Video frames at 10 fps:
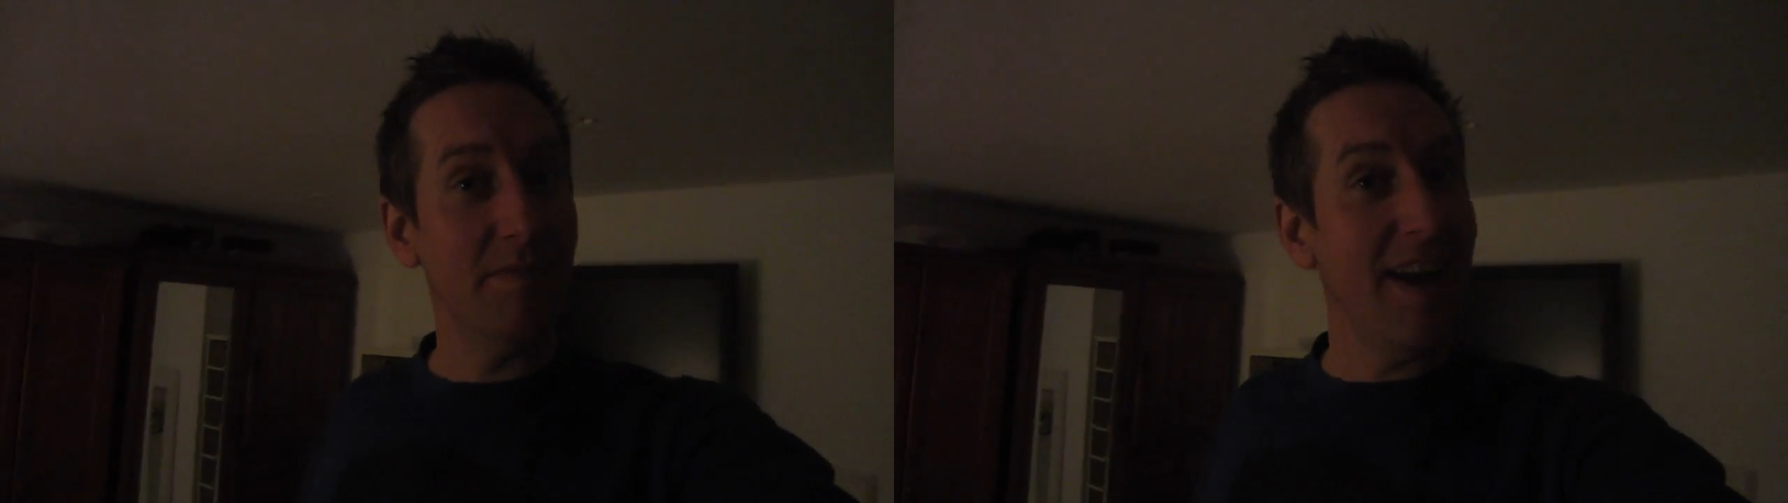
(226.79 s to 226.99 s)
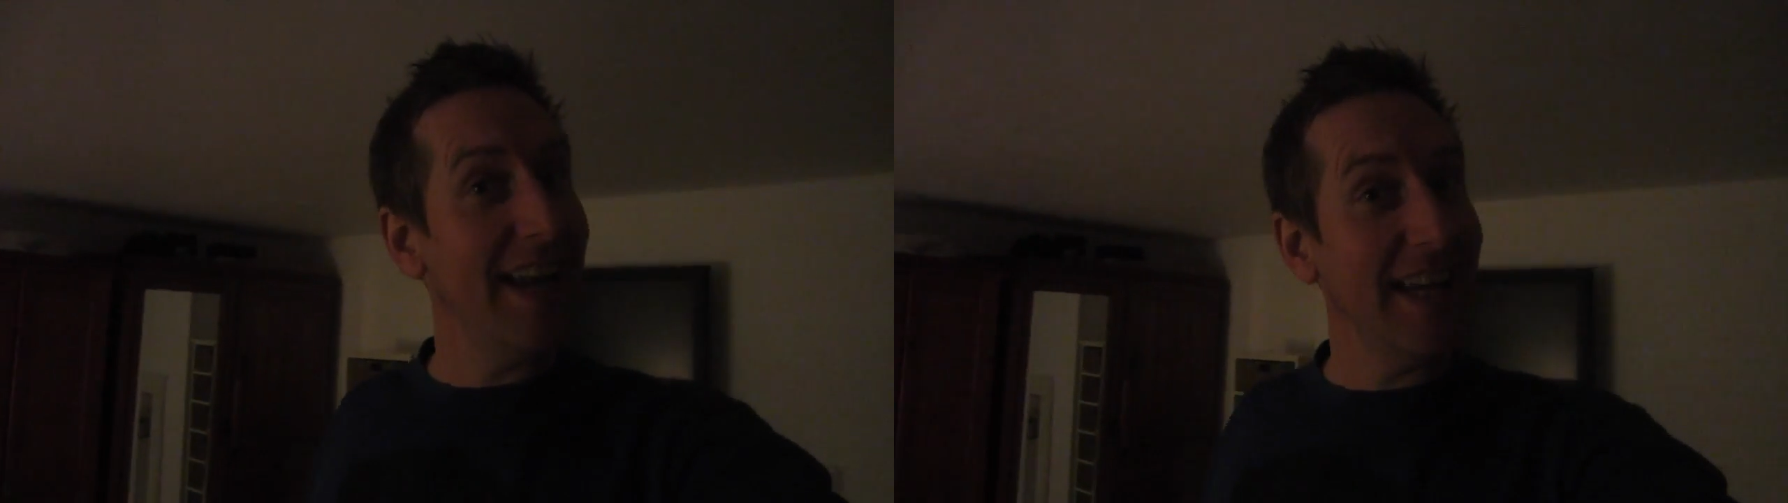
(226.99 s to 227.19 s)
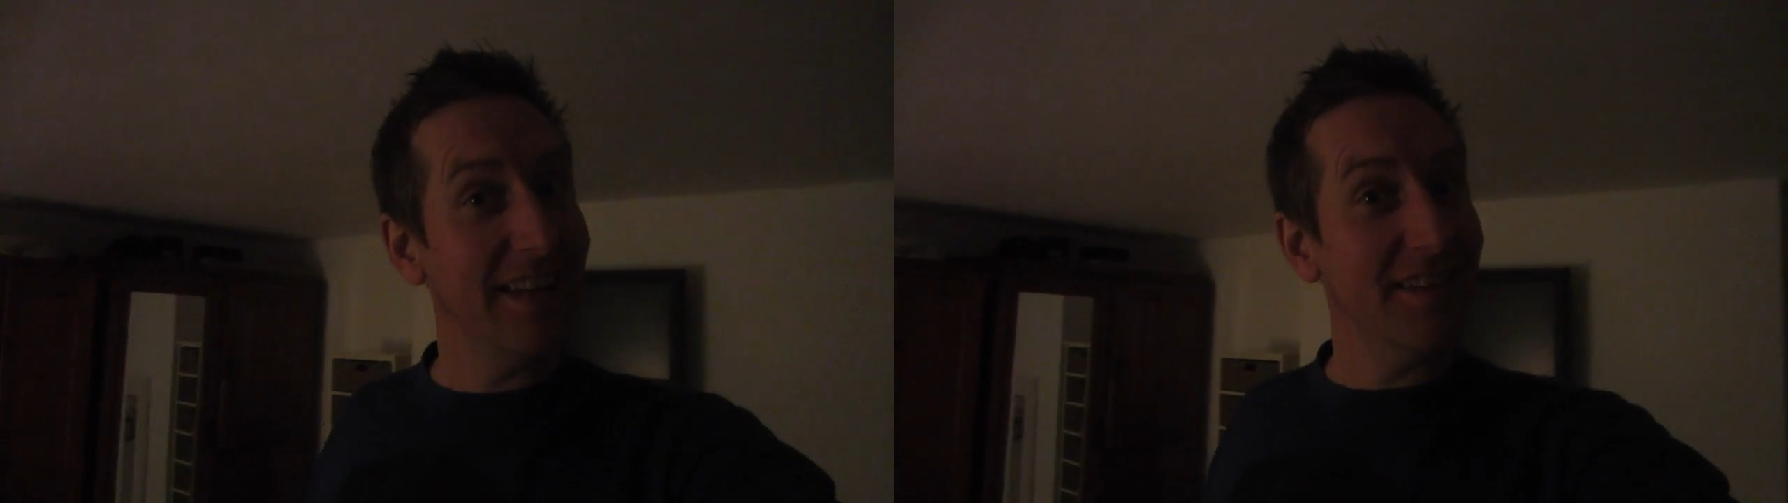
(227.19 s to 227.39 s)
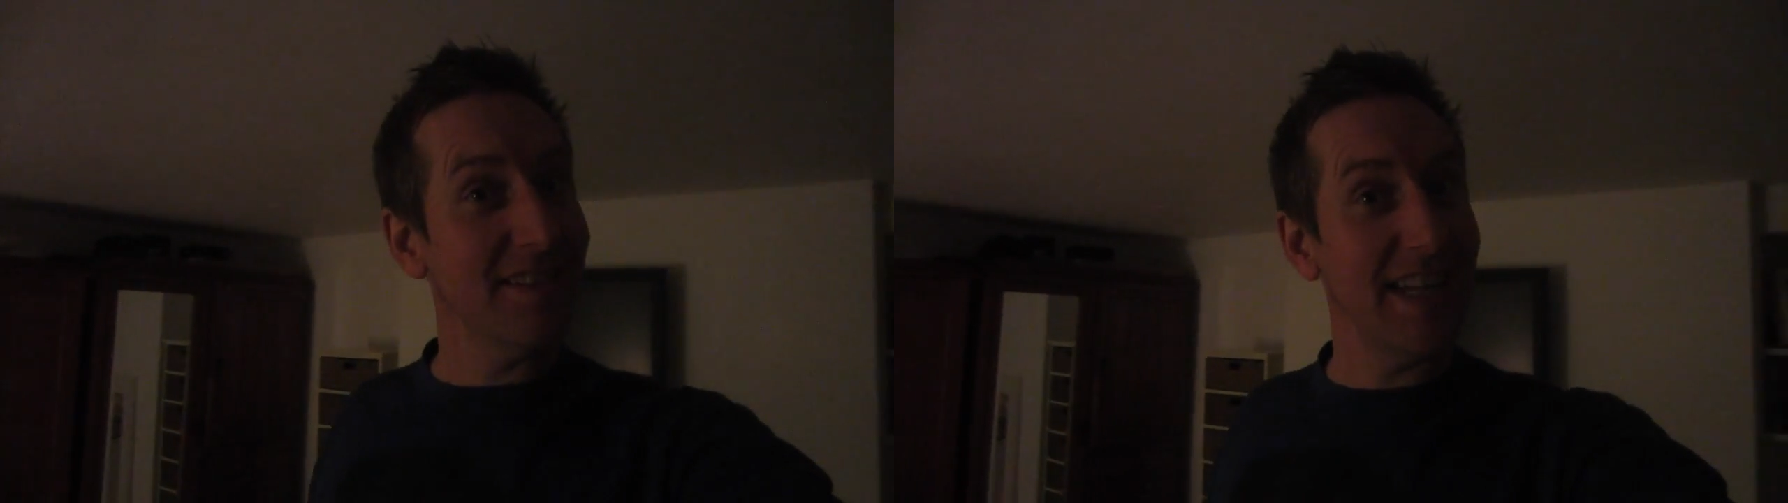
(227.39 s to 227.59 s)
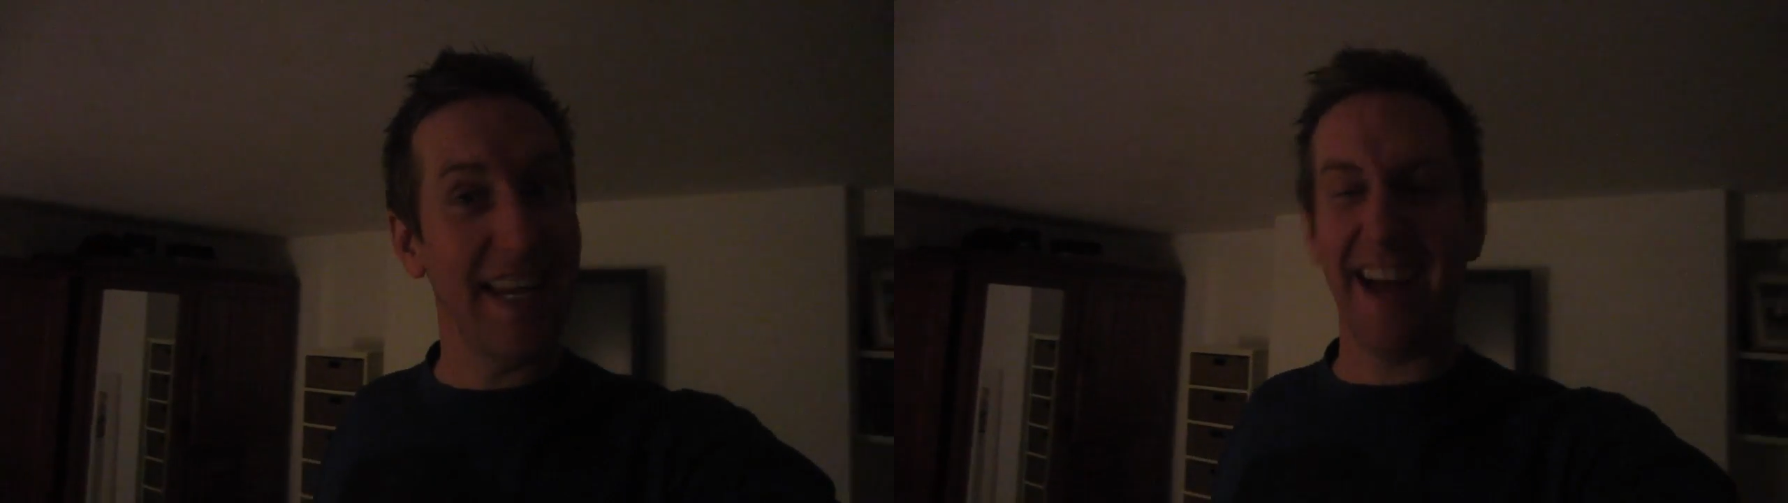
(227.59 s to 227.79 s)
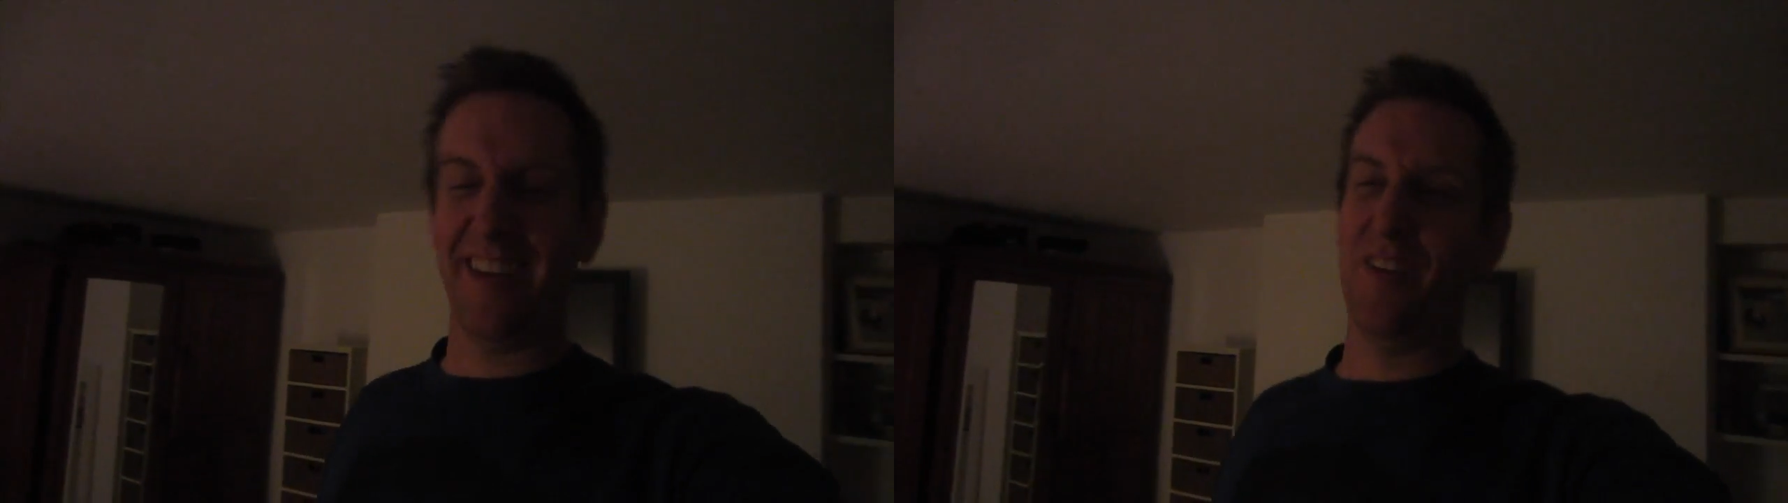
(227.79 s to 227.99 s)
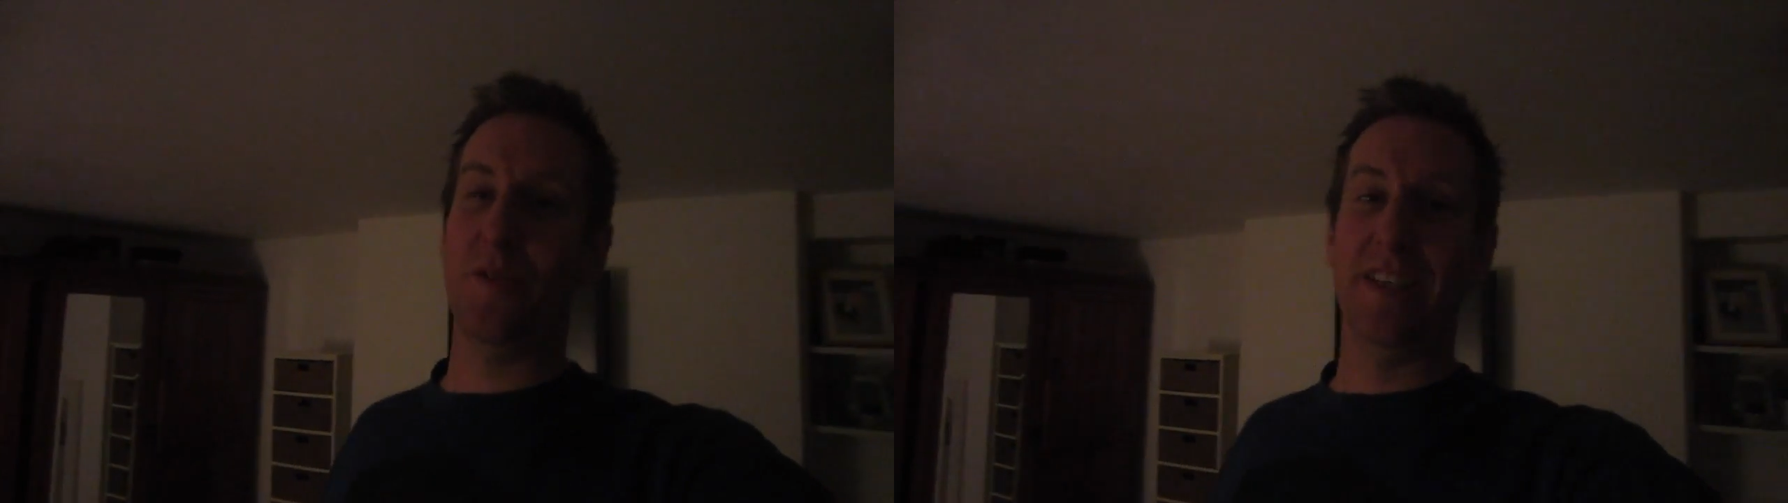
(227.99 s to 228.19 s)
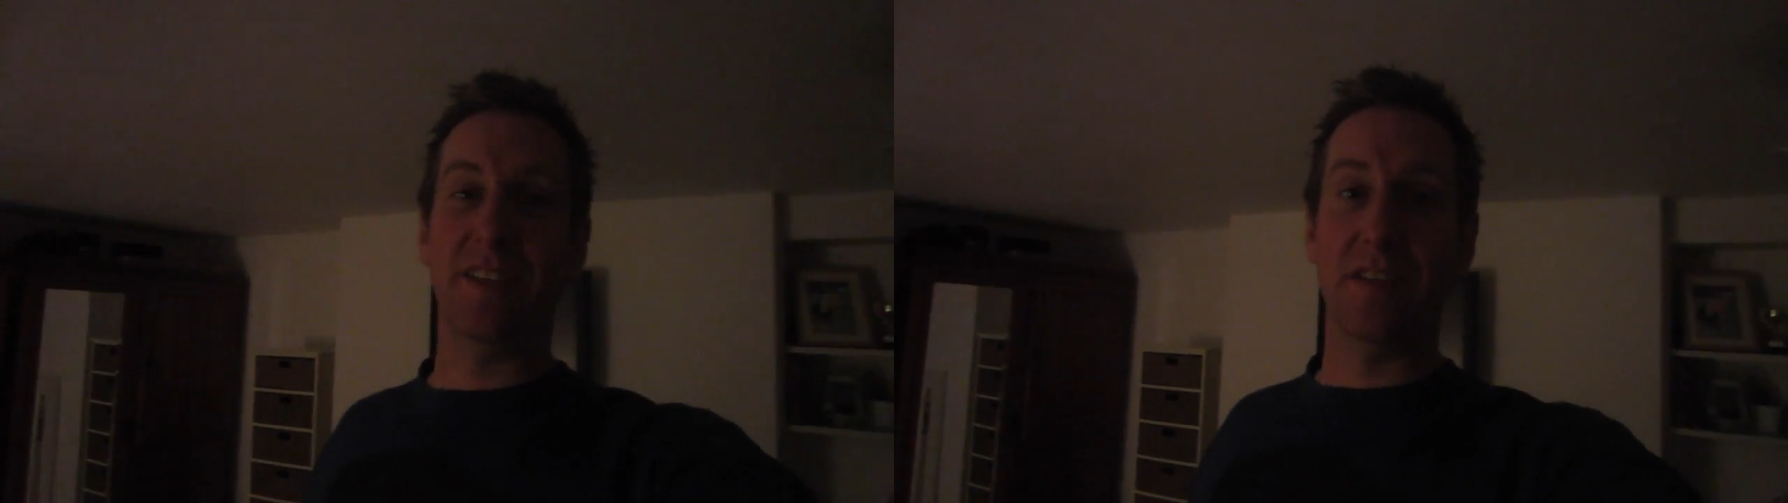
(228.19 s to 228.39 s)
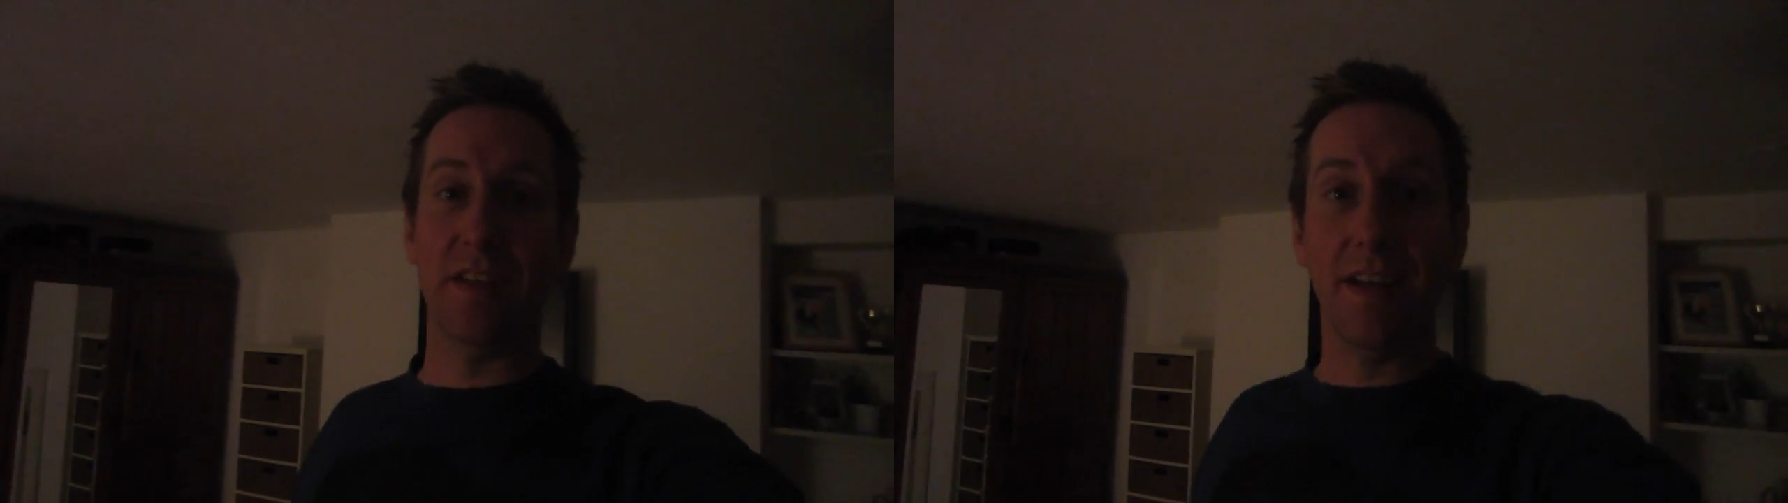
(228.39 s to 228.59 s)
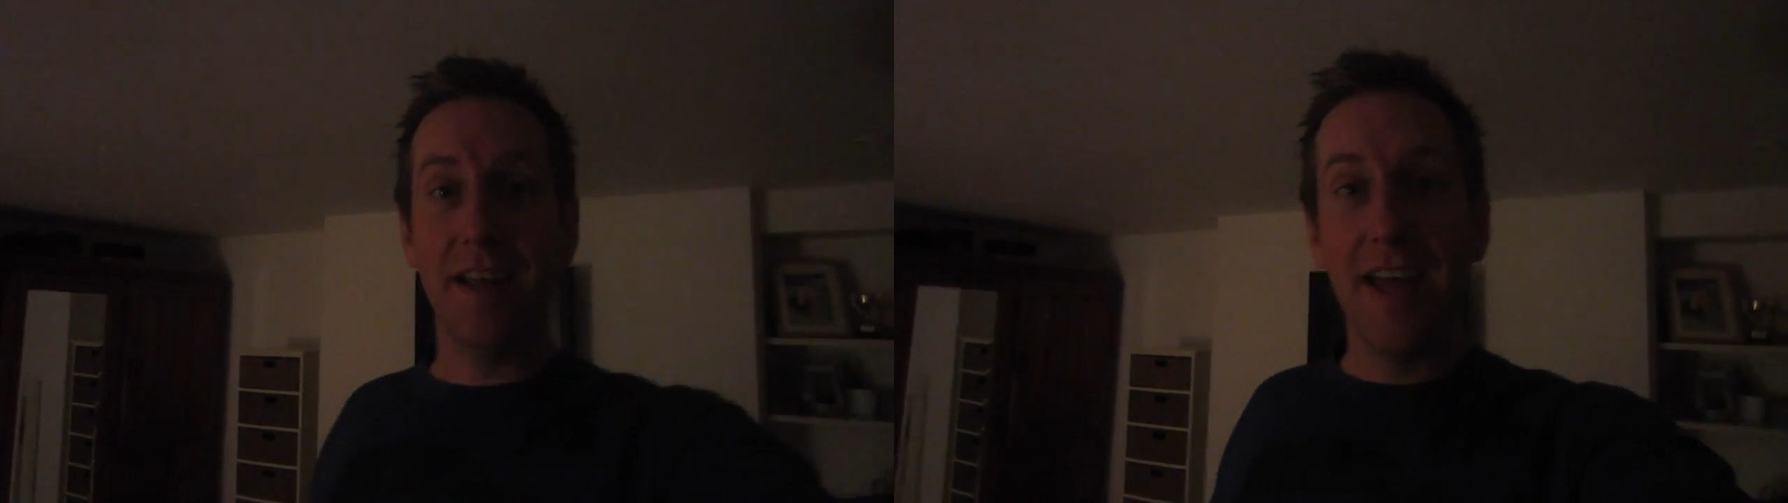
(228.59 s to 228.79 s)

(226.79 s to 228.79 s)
really, does it? Of course it doesn't.